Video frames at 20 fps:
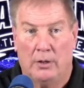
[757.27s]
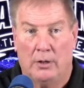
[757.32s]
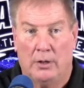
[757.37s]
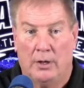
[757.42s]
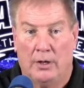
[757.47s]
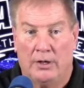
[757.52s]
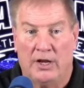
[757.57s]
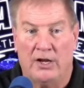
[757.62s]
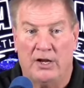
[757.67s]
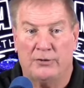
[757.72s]

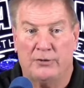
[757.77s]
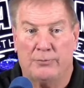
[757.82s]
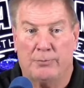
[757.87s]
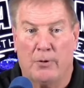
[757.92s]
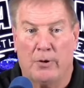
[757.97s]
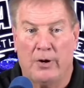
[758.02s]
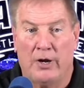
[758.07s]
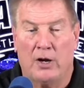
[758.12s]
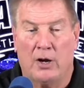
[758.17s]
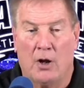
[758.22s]

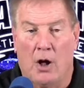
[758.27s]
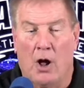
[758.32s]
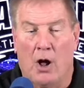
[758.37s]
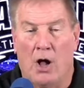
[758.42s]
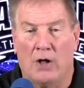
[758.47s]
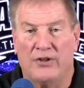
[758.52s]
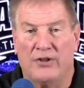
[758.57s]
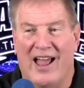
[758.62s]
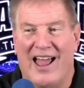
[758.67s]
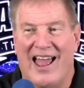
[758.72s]
Kingsbury
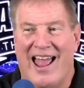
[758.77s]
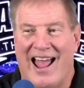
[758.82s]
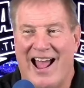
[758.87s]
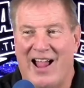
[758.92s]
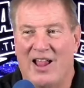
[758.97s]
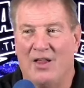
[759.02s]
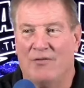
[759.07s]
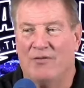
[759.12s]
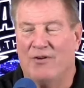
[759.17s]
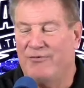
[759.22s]
called a
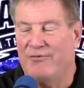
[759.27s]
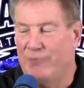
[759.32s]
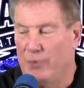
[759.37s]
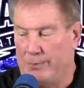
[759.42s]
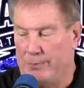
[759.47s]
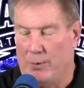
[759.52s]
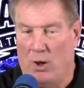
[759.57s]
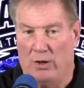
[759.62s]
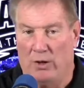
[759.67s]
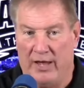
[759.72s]
hell of a
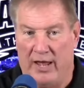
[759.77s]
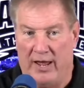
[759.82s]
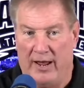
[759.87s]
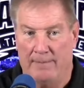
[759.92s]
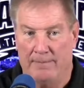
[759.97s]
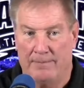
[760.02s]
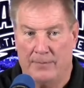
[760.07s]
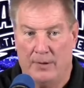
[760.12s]
football game.